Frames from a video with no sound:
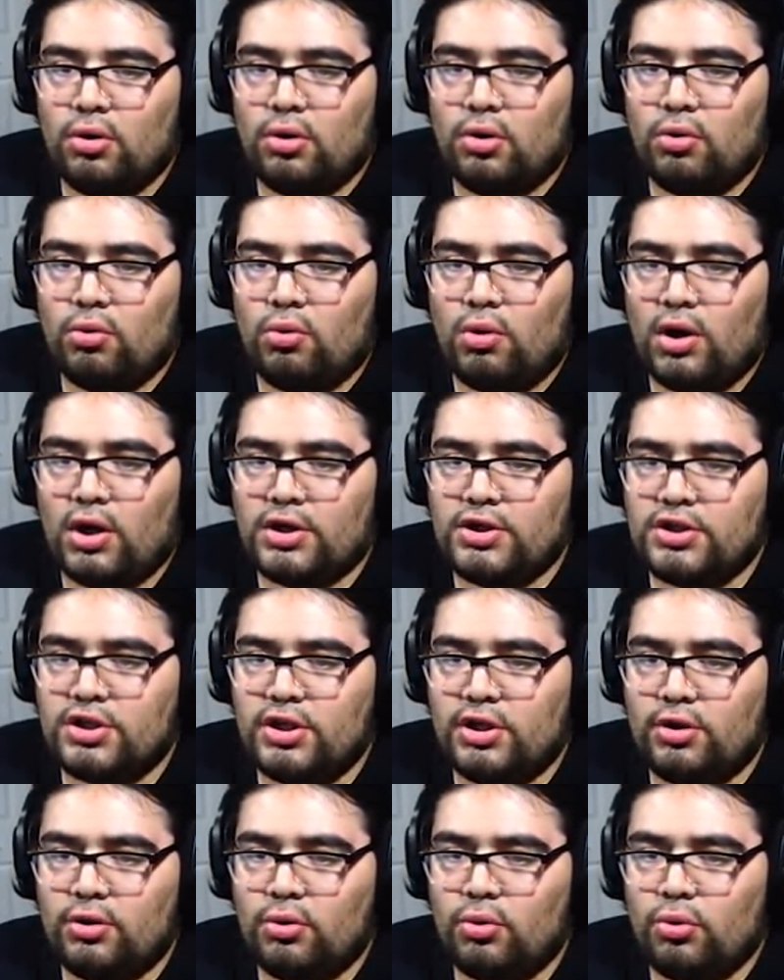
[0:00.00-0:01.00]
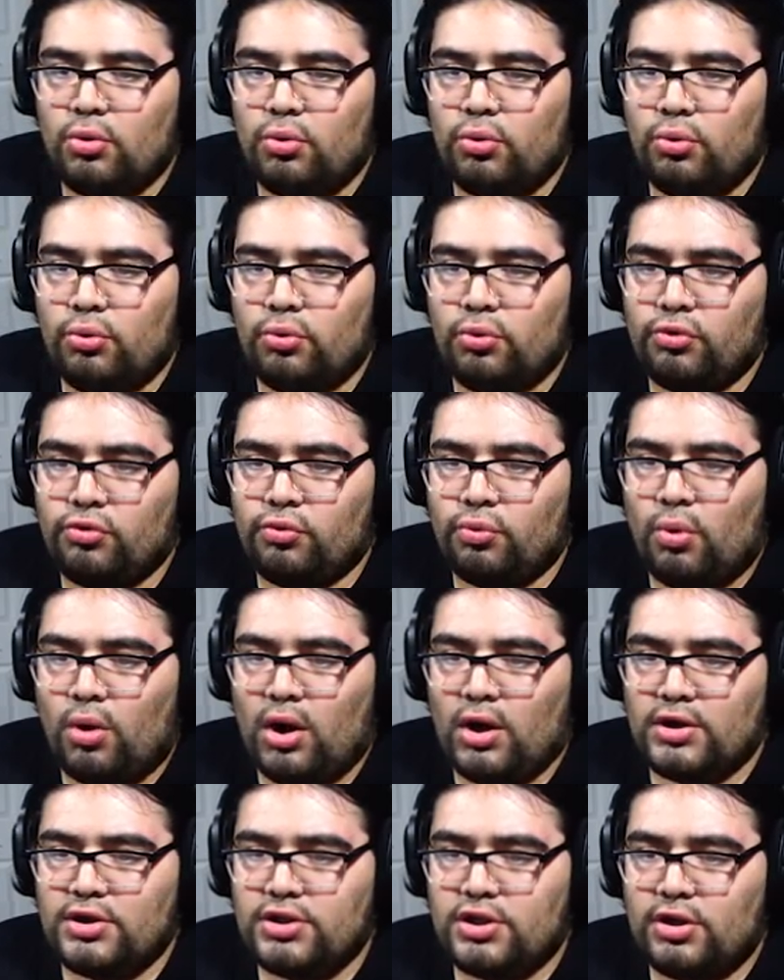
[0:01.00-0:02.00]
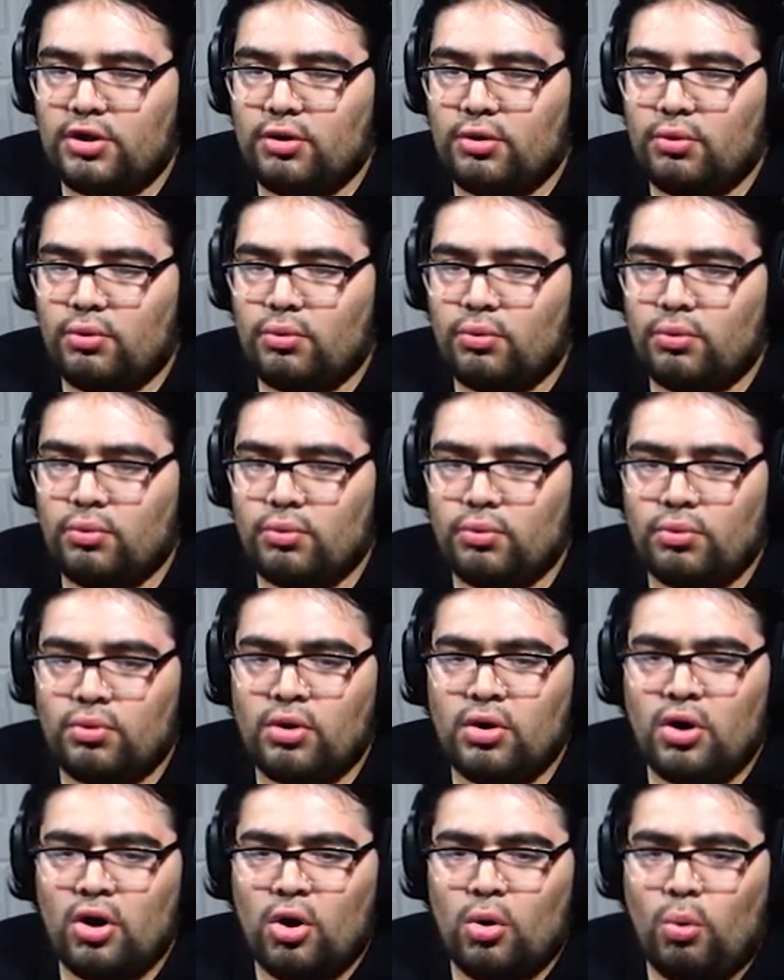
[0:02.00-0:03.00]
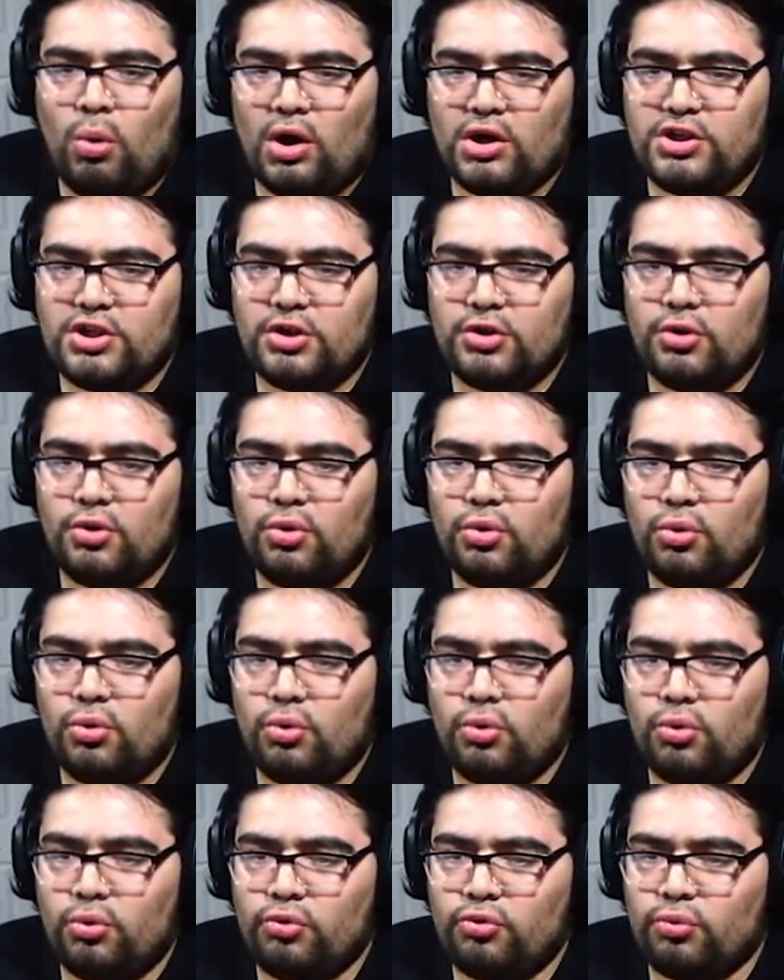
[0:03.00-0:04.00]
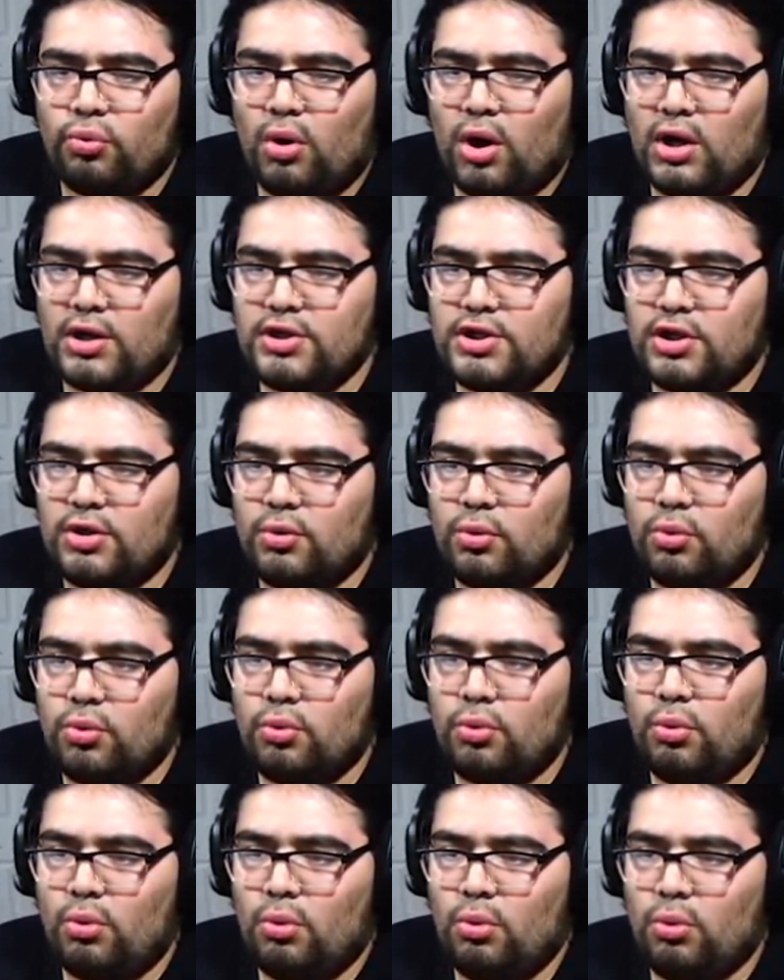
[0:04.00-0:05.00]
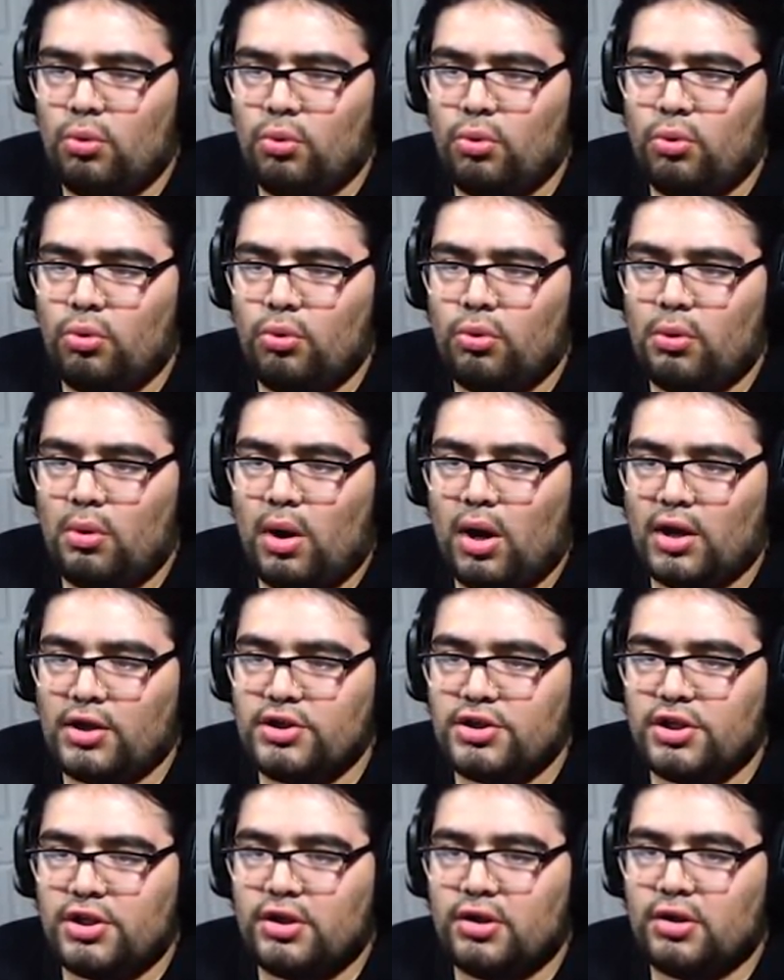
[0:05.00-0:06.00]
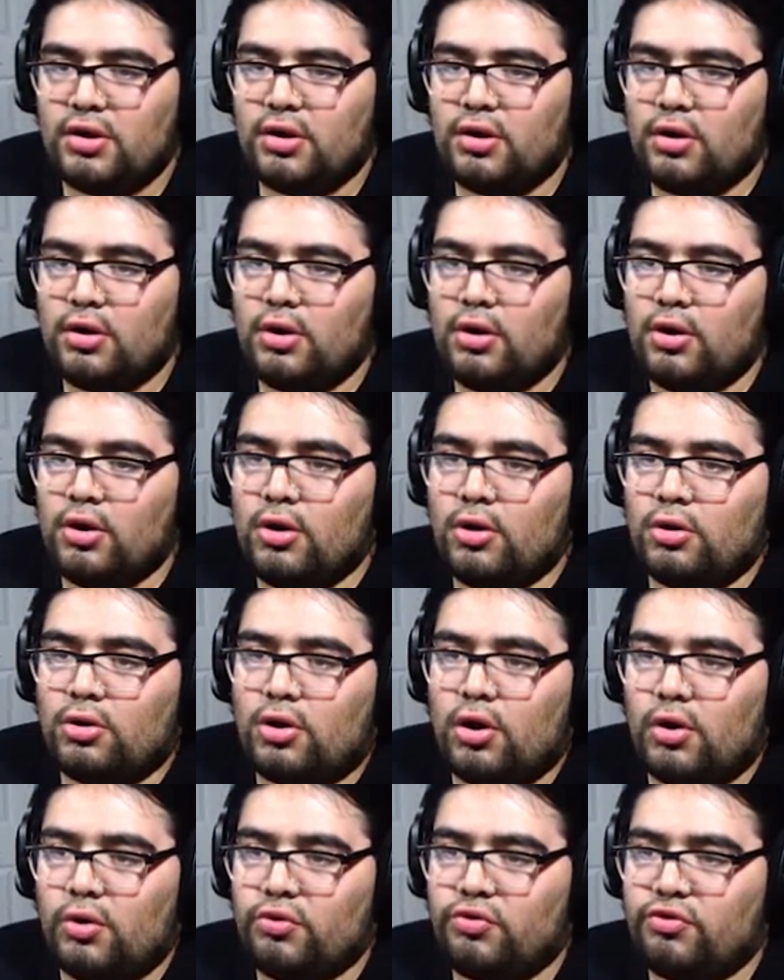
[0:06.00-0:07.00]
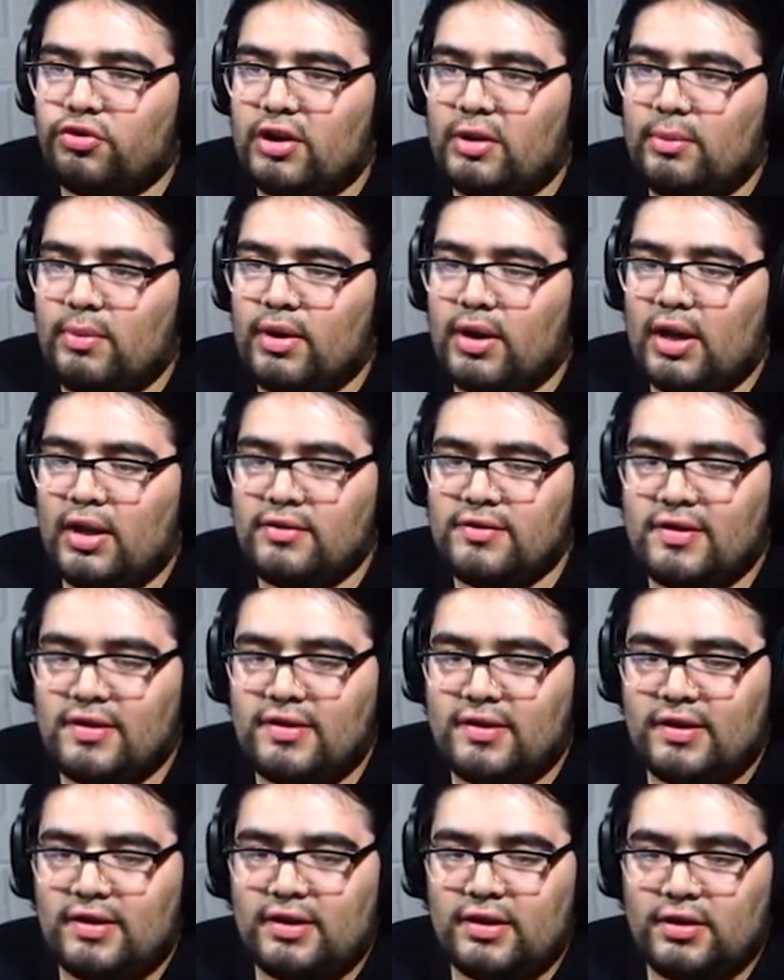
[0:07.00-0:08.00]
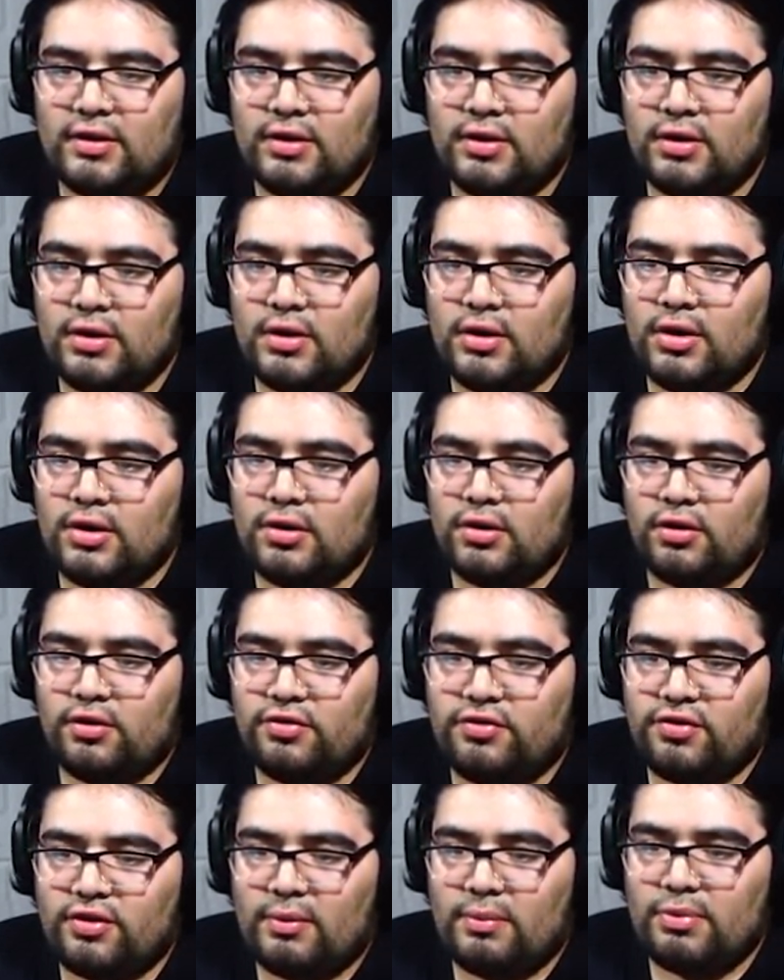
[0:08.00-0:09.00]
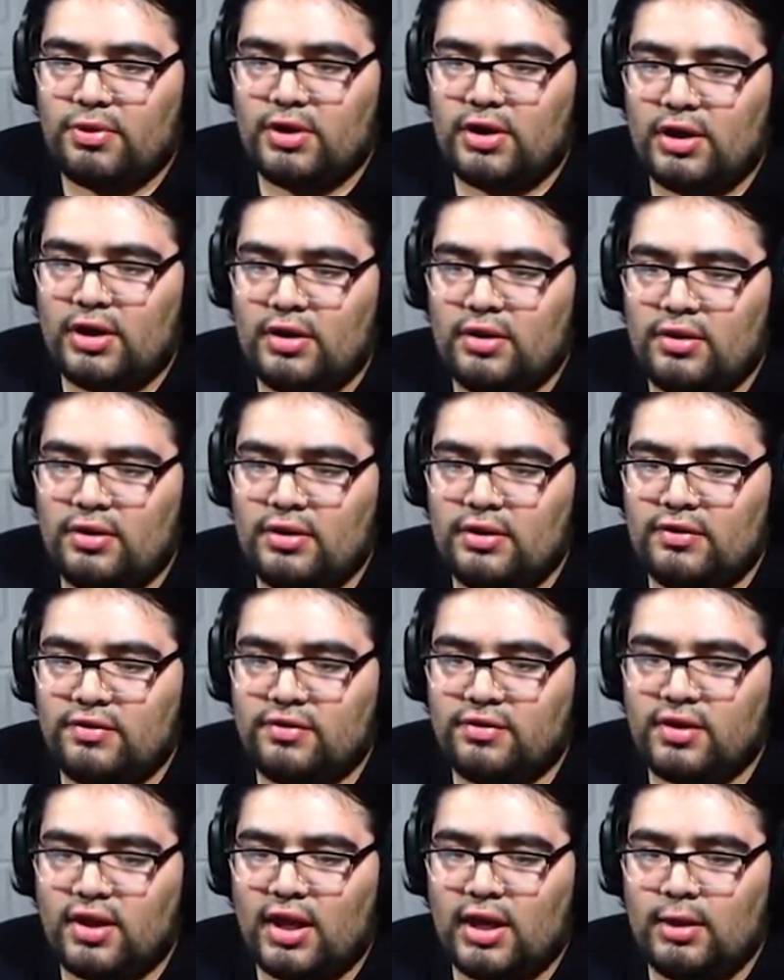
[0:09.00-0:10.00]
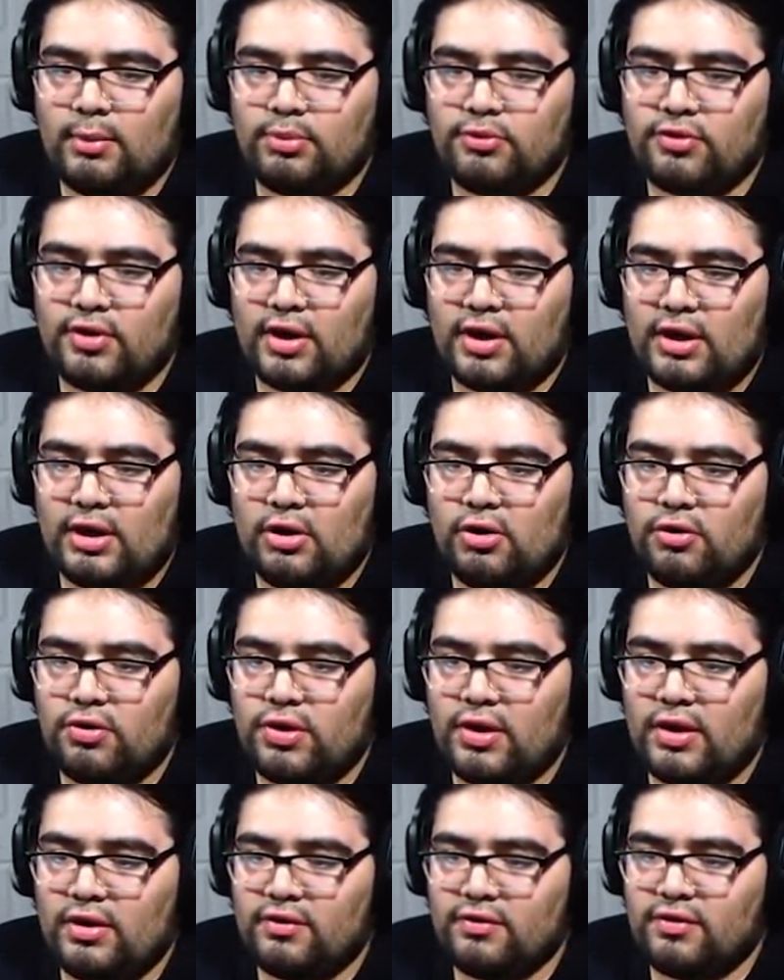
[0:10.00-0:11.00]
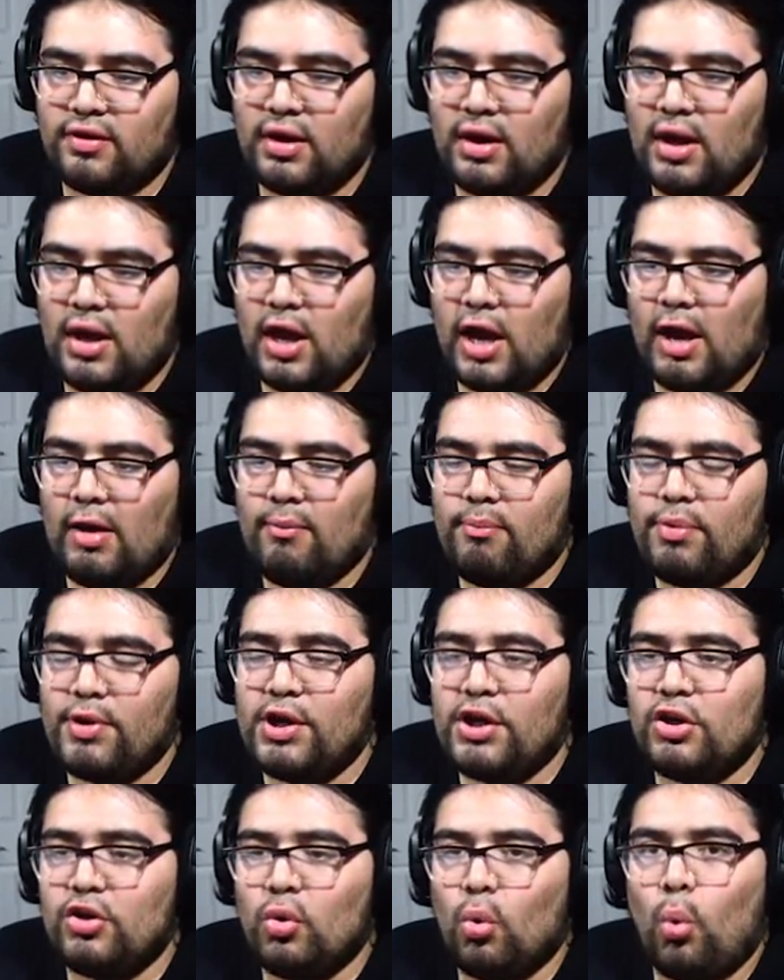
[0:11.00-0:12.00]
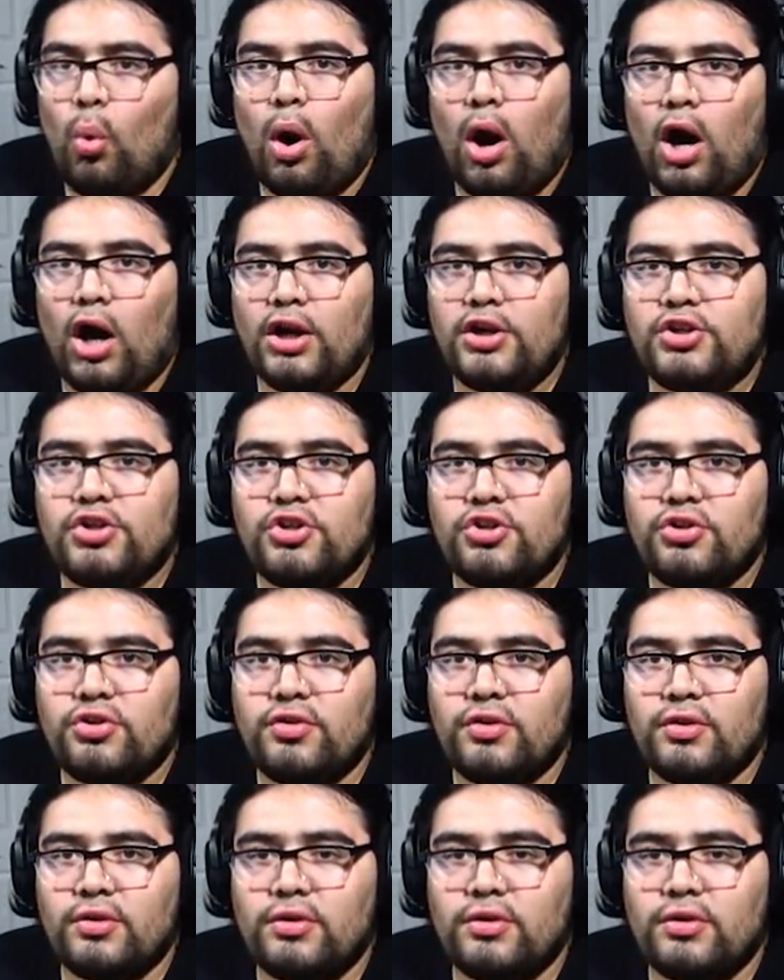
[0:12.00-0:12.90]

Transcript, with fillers: Watching who's watching, watching who, who's watching, who, who, who watching. Ghost demon entity. There's something in these tapes. I hear things. I'm being watched.